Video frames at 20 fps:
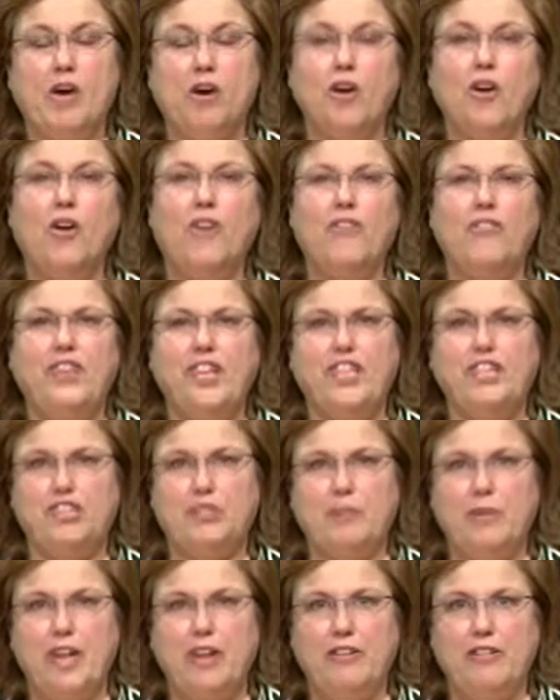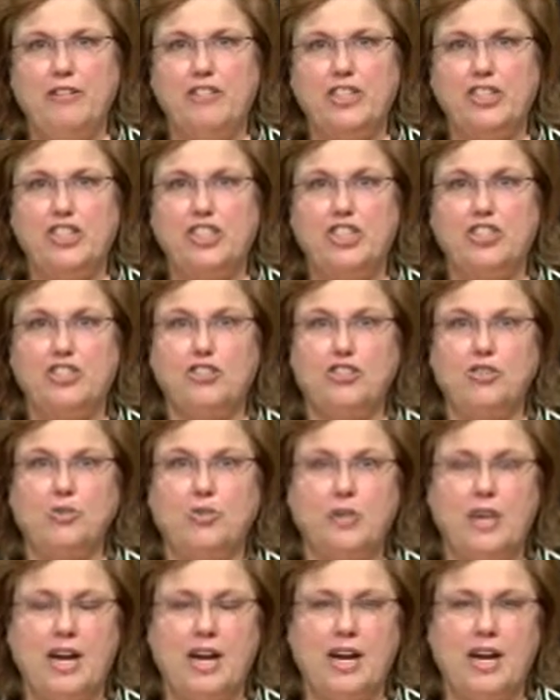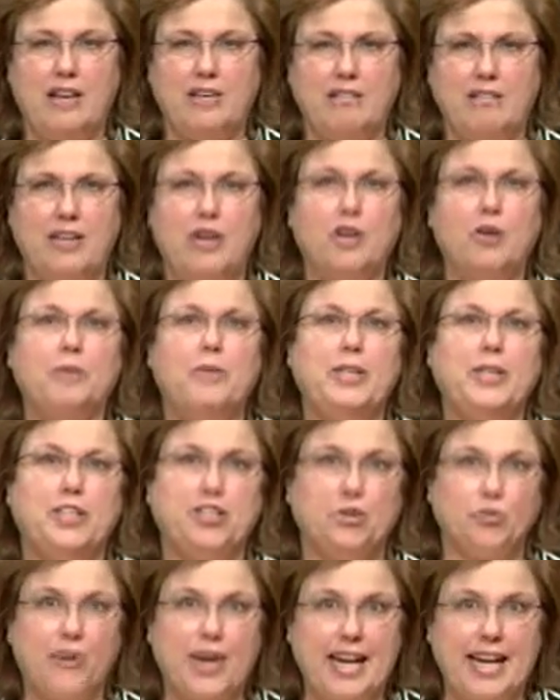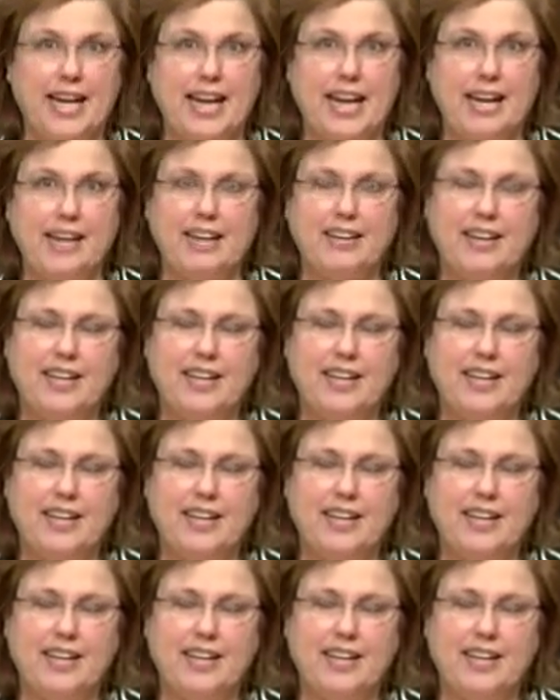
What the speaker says: orofacial myofunctional therapy training.